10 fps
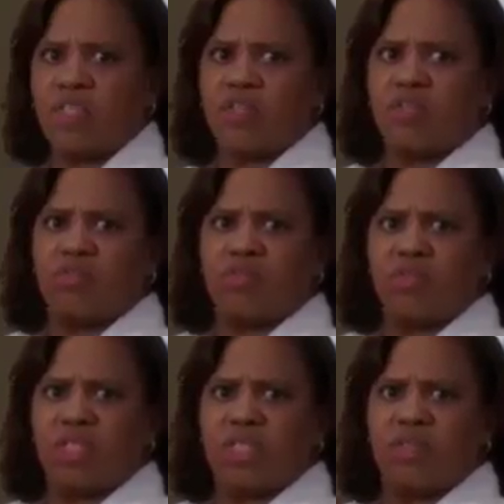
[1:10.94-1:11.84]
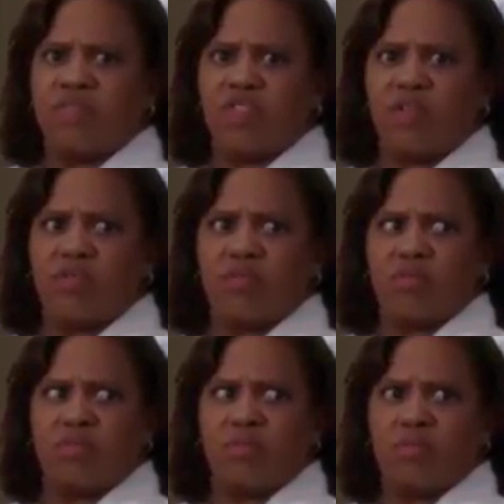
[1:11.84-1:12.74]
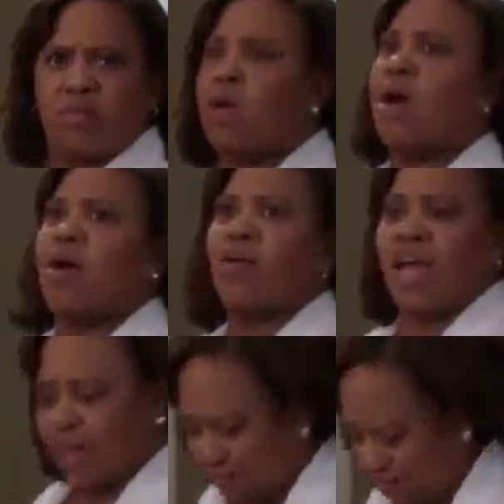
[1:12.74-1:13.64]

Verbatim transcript: still doing the TV show? Yeah. Okay.